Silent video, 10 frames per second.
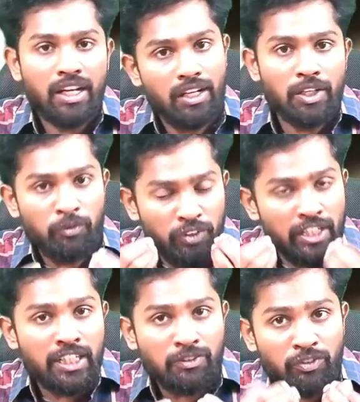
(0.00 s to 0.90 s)

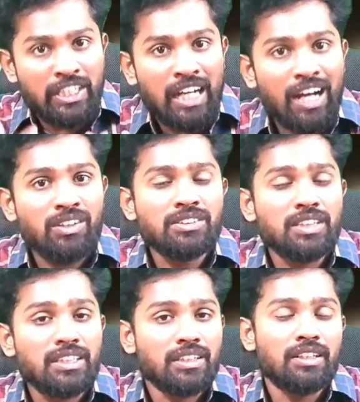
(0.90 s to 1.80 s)
we have
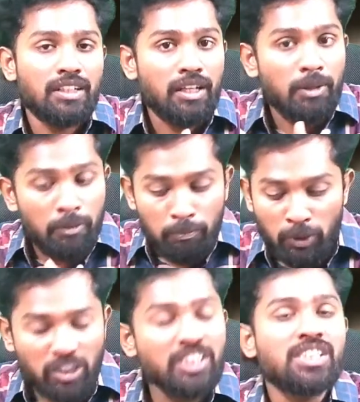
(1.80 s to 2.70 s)
that
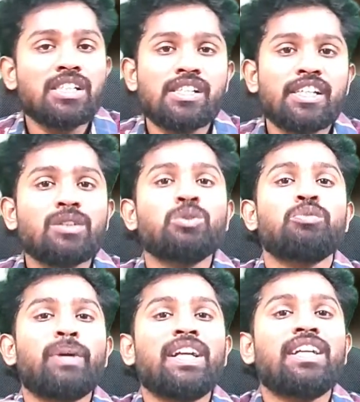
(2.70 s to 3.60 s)
potential there to
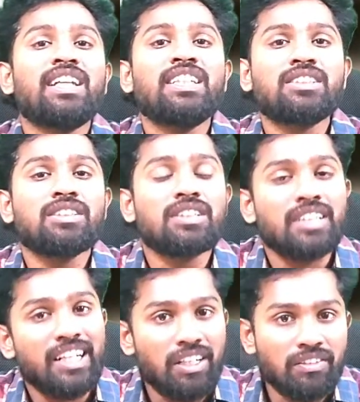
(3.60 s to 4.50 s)
spend at least
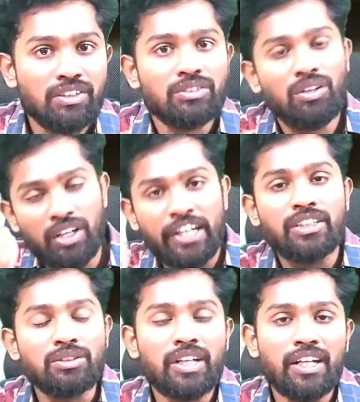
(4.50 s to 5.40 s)
10 hours or 8
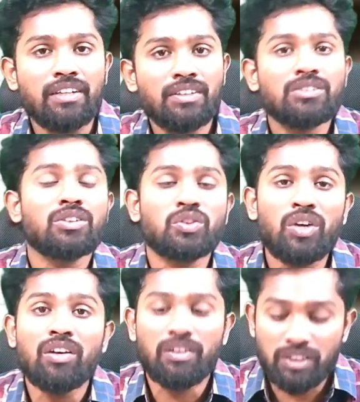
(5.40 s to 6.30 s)
to 10 hours or
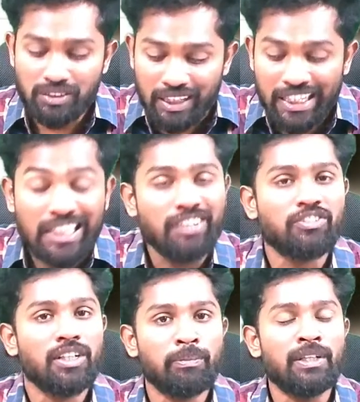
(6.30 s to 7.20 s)
12 hours in
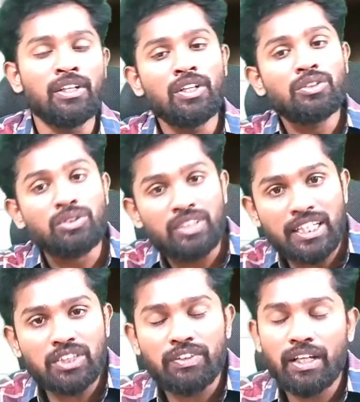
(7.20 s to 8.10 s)
FTP. So
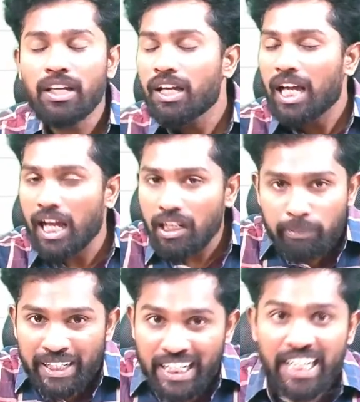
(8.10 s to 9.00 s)
that's where I'll
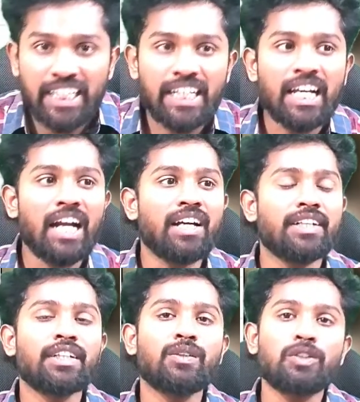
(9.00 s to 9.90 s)
be writing
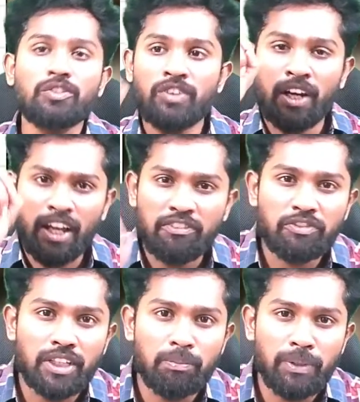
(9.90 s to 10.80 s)
handwritten notes for
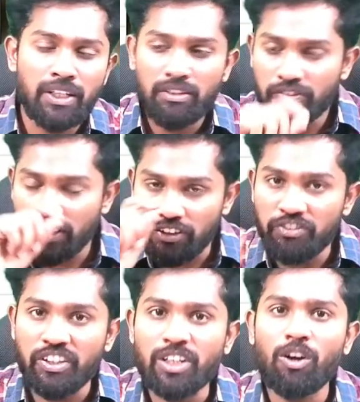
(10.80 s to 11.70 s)
FTP for
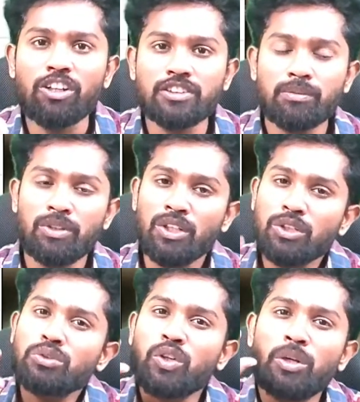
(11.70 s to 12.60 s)
every concept.
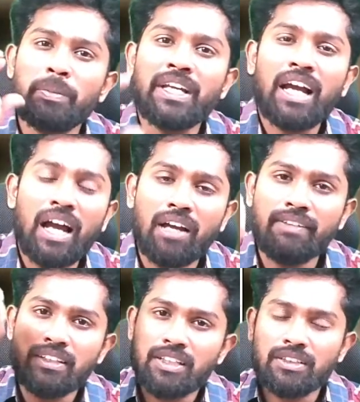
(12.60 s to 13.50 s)
So you'll be
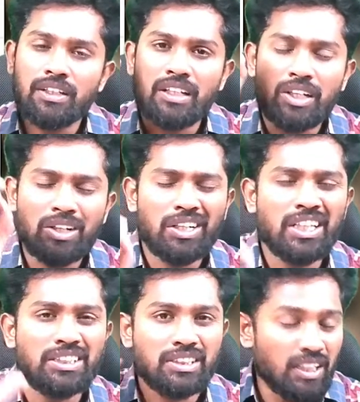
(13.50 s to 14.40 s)
having that
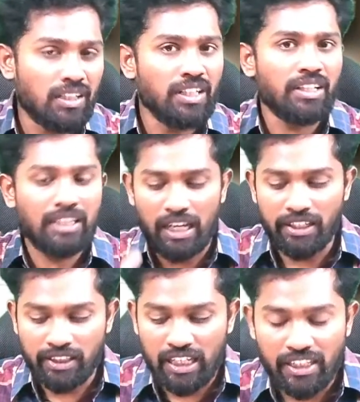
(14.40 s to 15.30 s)
crystal clear
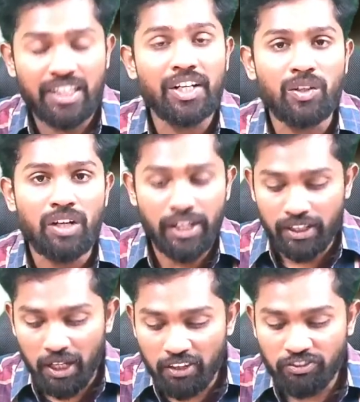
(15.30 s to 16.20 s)
clarity
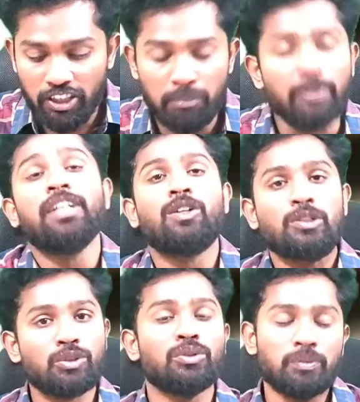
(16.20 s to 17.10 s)
regarding FTP
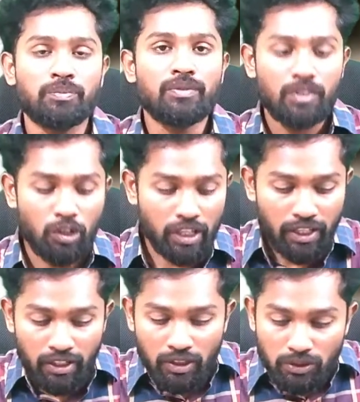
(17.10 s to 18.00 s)
also.
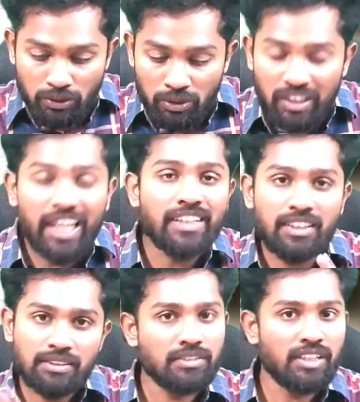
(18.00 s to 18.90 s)
Okay, so like
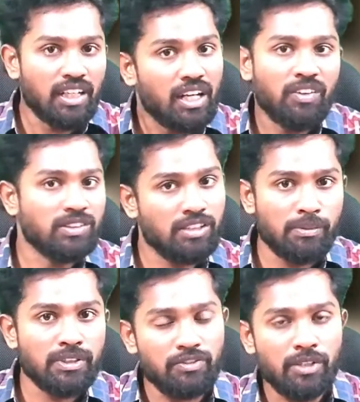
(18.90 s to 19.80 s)
this our
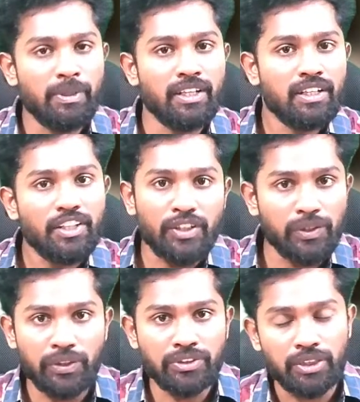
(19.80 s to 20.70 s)
syllabus will be
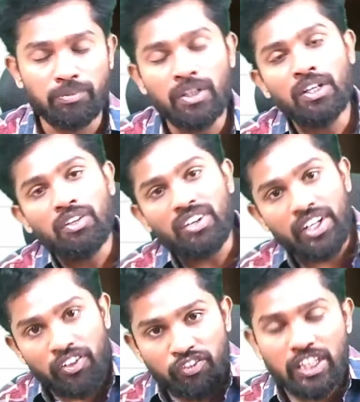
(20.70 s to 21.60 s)
continuing, sir. For
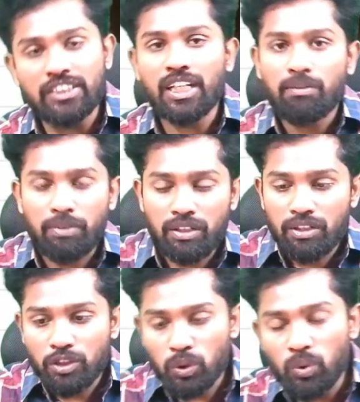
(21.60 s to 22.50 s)
every chapter,
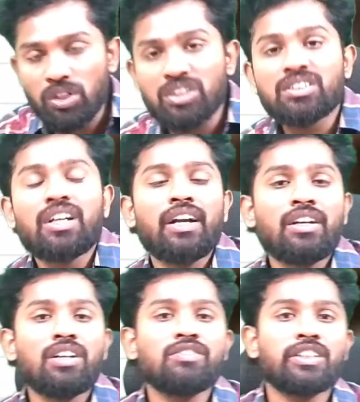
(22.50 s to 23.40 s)
towards the end
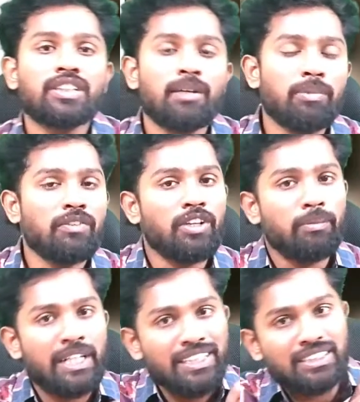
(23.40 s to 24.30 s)
of the chapter, we'll
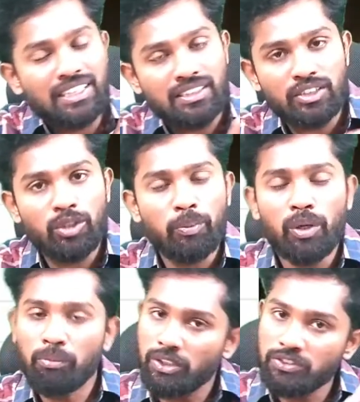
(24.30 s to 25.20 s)
be discussing the
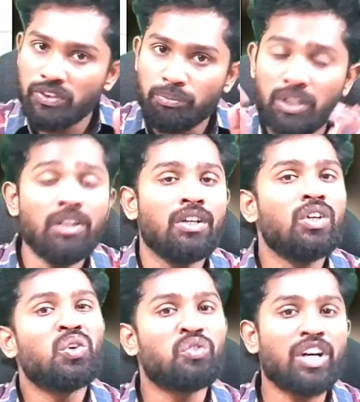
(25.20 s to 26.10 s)
problems from the
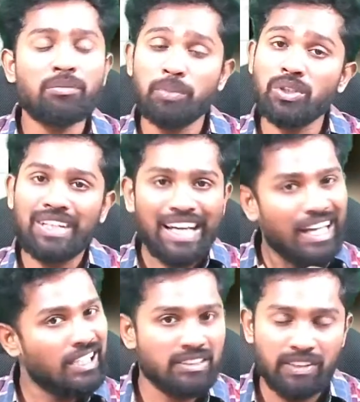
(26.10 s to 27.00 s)
workbook
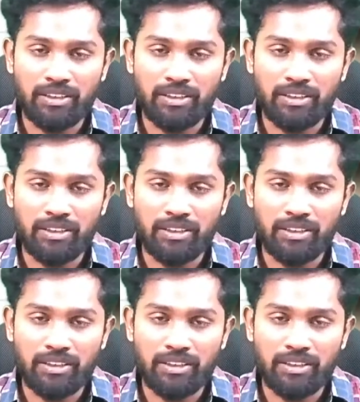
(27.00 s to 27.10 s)
as well.